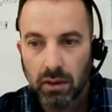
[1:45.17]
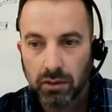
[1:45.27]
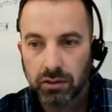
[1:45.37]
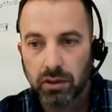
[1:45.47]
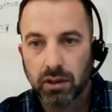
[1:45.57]

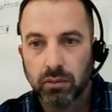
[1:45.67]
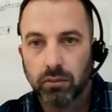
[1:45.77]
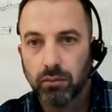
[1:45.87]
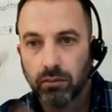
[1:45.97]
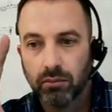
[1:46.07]
That's going to
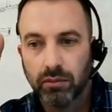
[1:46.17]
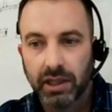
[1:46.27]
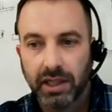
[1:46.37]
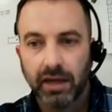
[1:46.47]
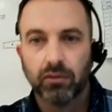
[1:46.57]

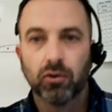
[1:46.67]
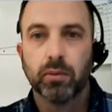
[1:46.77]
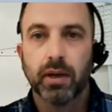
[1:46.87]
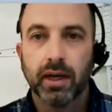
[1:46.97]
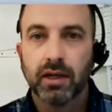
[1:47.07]
get really
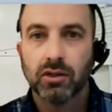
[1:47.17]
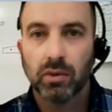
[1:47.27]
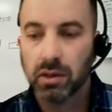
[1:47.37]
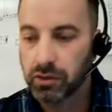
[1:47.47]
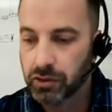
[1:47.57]
big, so
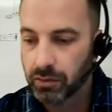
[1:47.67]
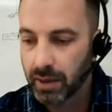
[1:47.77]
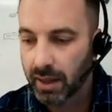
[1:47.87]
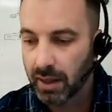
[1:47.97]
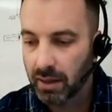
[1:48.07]
we're going to zoom
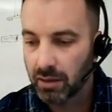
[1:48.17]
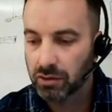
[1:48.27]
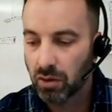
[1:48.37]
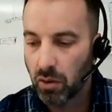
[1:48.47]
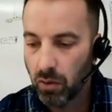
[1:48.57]
back in.
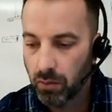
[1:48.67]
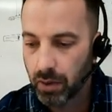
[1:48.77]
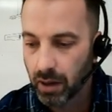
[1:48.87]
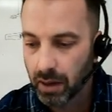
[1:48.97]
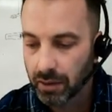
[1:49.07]
There's a home
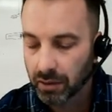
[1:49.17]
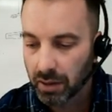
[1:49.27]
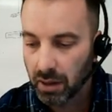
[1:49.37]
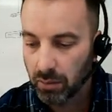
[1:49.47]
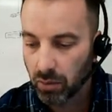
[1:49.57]
button on your
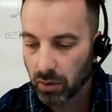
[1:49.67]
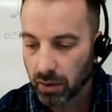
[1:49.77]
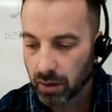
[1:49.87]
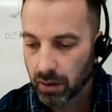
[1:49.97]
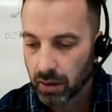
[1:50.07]

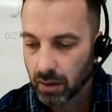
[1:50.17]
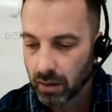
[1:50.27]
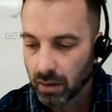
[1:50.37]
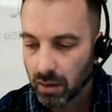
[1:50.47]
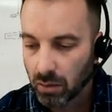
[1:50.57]
keyboard,
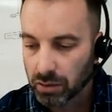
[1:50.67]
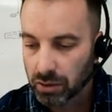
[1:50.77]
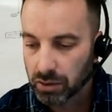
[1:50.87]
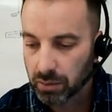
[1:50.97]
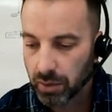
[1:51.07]
which
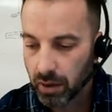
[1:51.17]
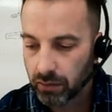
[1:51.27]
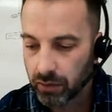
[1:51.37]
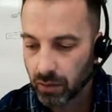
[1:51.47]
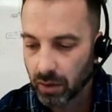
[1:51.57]
is
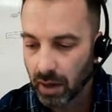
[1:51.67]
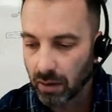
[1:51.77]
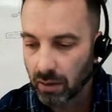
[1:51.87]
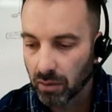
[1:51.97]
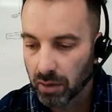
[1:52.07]
above your
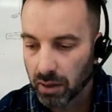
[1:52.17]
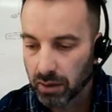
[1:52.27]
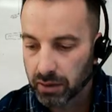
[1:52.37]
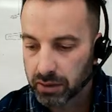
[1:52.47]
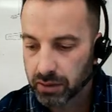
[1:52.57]
arrow
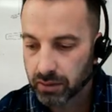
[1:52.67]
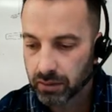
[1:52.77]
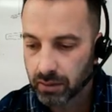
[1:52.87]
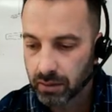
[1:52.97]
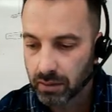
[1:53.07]
keys.
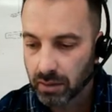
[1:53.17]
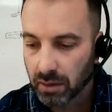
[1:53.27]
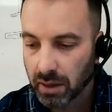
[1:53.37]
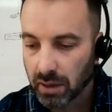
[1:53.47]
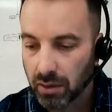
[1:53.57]

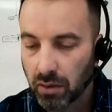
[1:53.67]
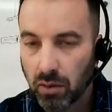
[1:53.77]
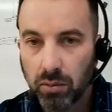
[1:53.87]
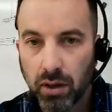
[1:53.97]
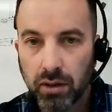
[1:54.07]
Click on the
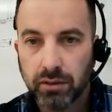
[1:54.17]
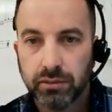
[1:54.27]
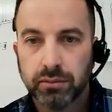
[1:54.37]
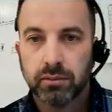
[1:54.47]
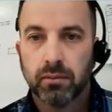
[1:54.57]
home button
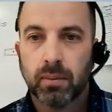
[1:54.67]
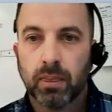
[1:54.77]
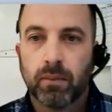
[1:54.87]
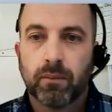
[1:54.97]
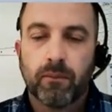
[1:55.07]

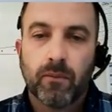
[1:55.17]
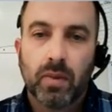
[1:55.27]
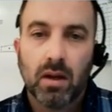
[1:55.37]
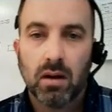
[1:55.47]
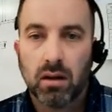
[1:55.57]

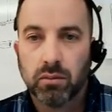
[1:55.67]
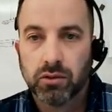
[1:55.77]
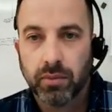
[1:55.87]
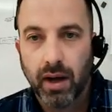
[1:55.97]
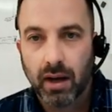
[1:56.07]
and it
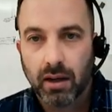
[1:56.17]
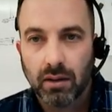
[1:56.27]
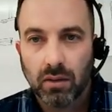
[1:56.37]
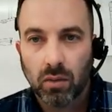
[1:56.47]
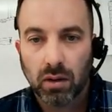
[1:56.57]
comes back.
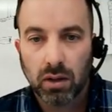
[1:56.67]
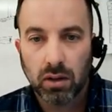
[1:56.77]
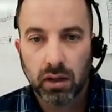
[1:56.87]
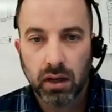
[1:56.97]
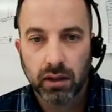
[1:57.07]
We're going to
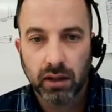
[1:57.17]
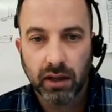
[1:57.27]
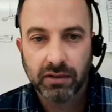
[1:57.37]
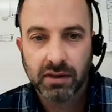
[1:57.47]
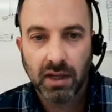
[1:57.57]
click on the
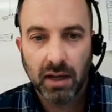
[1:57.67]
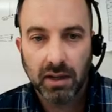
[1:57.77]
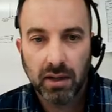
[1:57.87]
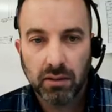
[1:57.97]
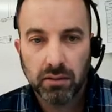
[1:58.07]
left side
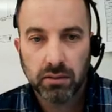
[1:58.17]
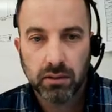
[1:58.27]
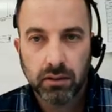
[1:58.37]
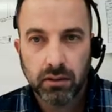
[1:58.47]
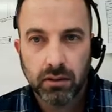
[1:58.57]
now.
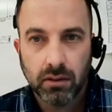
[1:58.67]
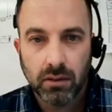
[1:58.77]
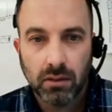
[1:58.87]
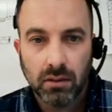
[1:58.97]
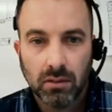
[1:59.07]

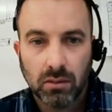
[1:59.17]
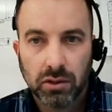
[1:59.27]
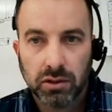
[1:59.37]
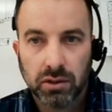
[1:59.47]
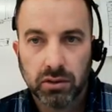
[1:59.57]

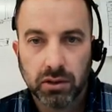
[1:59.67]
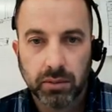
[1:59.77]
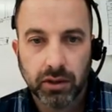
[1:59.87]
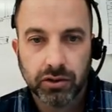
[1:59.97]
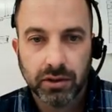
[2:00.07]
We're still in
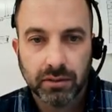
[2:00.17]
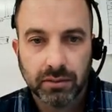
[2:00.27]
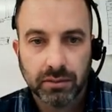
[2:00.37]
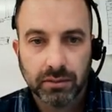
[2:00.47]
dimension.